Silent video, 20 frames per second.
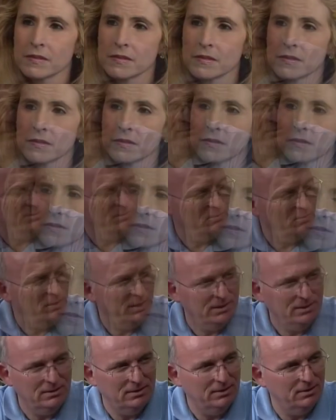demands a
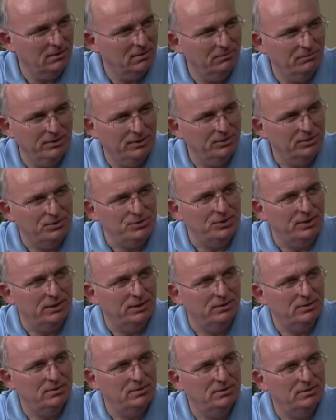great deal of
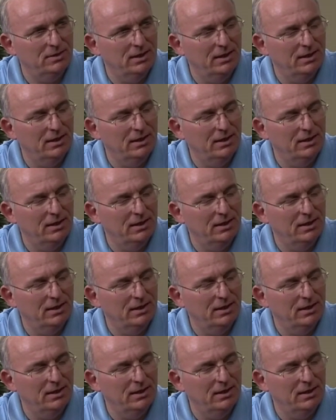energy.